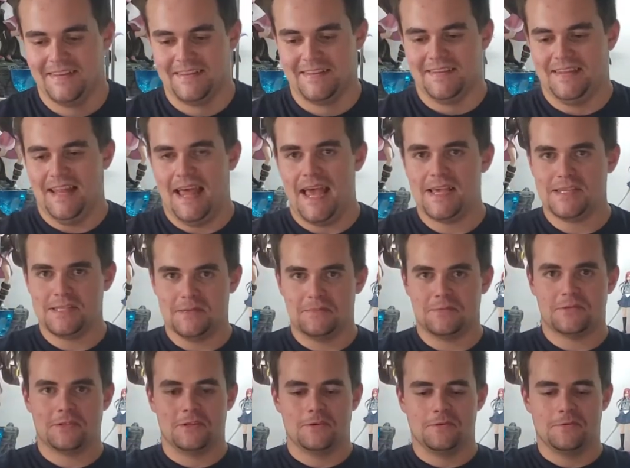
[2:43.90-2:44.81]
Last
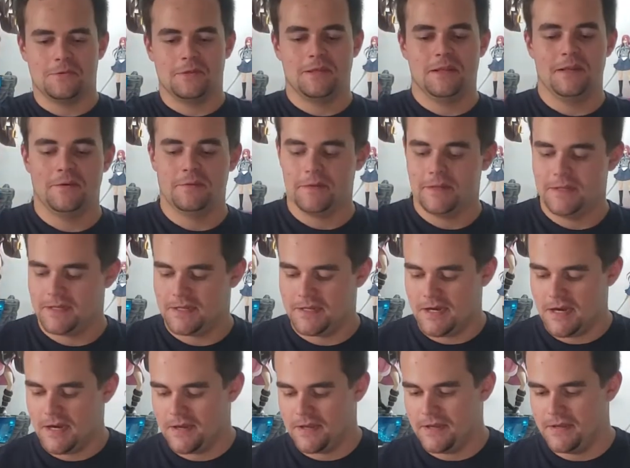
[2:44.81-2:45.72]
episode we did
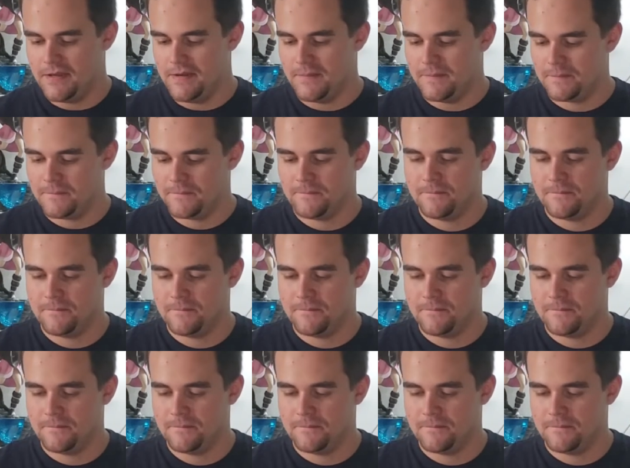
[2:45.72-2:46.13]
Kaguya.